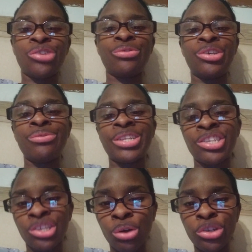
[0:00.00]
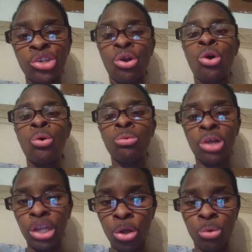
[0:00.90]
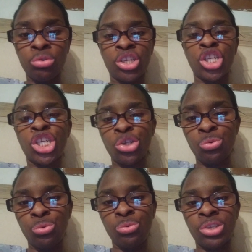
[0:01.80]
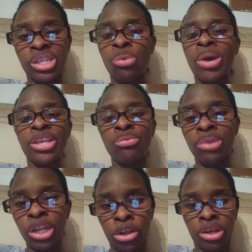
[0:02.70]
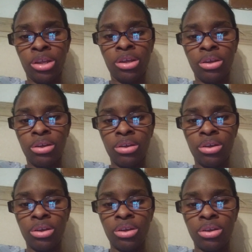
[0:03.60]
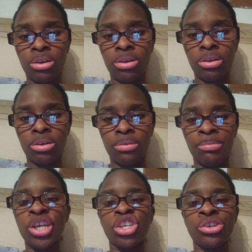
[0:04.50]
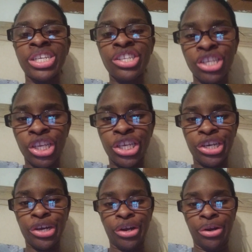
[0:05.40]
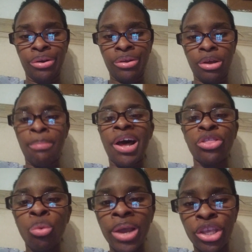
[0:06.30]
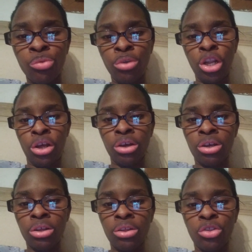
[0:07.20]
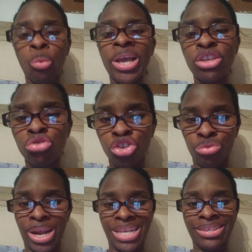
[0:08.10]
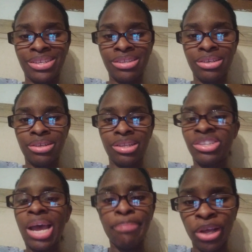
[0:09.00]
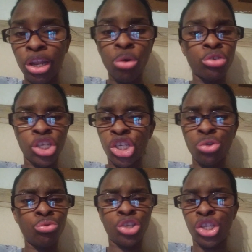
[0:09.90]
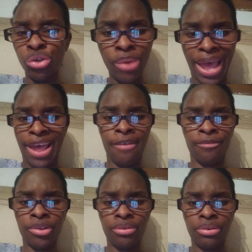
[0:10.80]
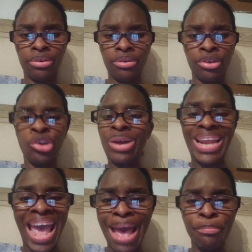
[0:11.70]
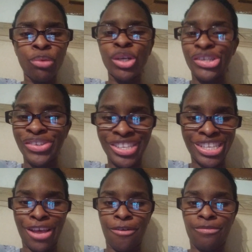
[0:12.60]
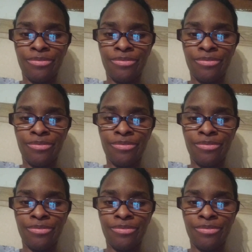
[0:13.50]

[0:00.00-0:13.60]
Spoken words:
you insult your own clothes and shoes and the way you look. Because you're insecure about the way you look, the way you dress, the type of clothes and shoes you have. You're unhappy with yourself